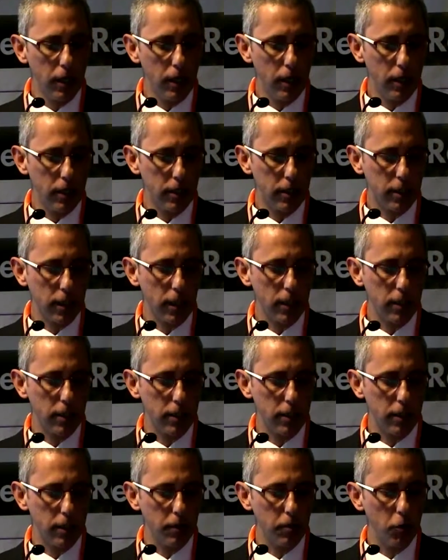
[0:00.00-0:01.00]
studies
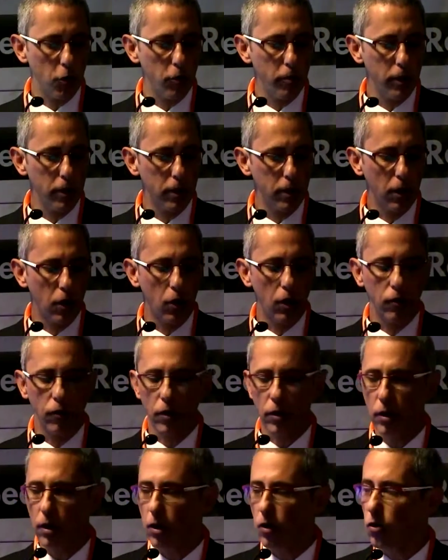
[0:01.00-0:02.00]
at the moment. However,
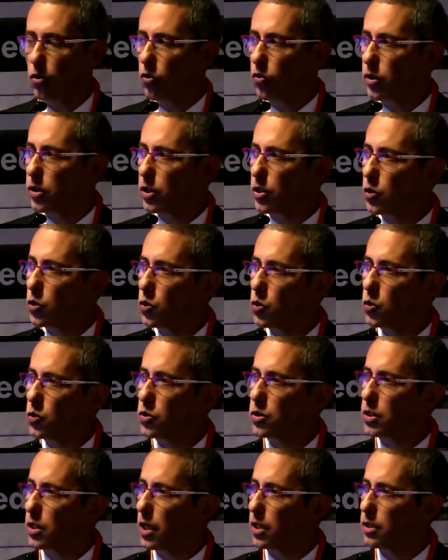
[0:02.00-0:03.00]
there are already 2
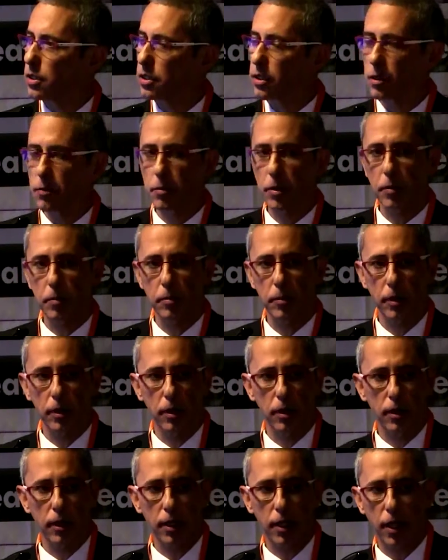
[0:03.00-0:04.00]
studies
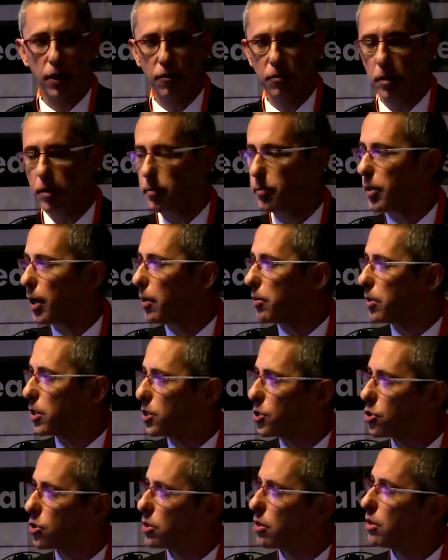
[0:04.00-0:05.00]
that have been
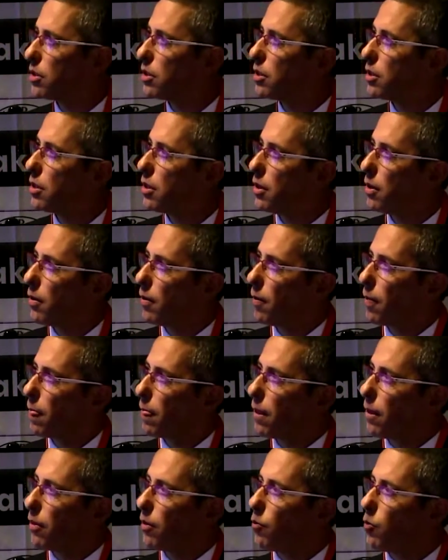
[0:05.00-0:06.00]
published.
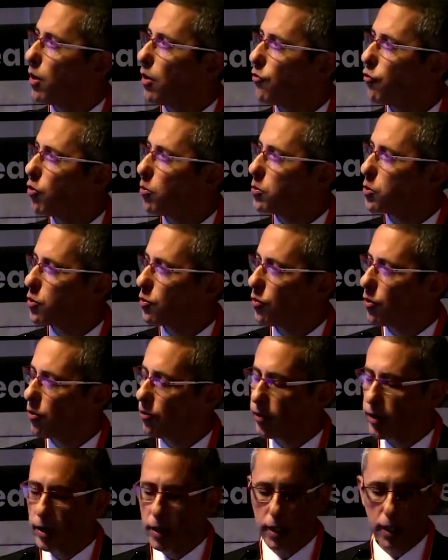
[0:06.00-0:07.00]
The one from
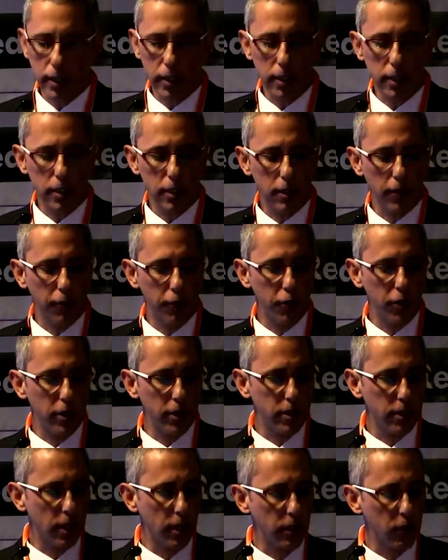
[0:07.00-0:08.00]
Slovenia, this is the first
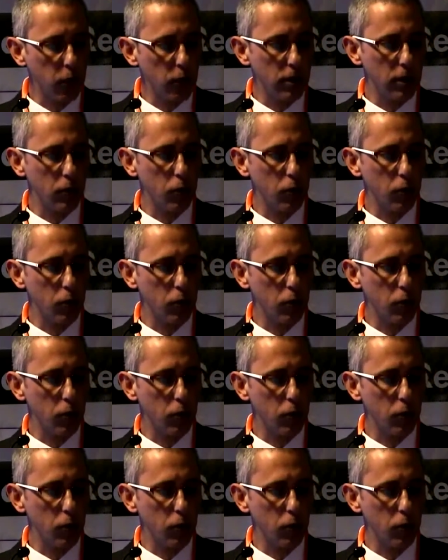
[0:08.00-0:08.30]
study that